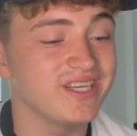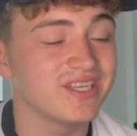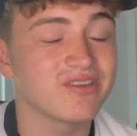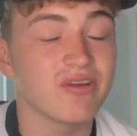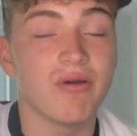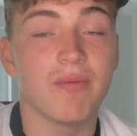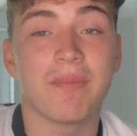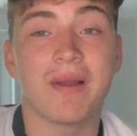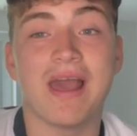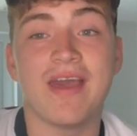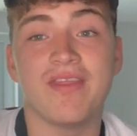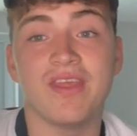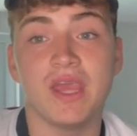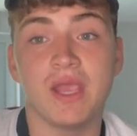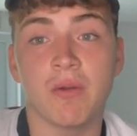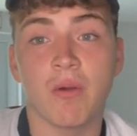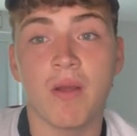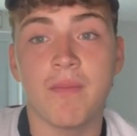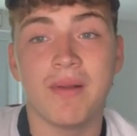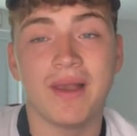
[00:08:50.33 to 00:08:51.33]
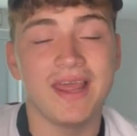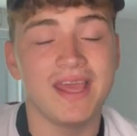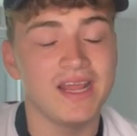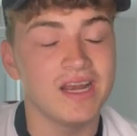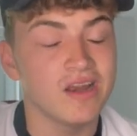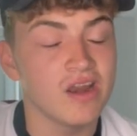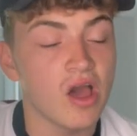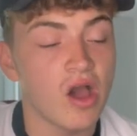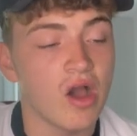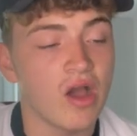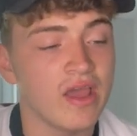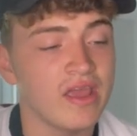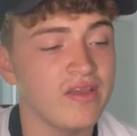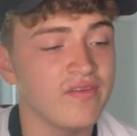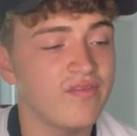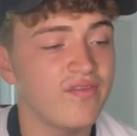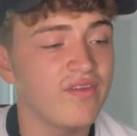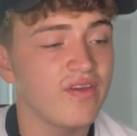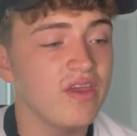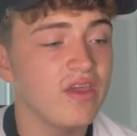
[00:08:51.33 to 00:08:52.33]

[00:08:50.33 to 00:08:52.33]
saw him playing the Europa League live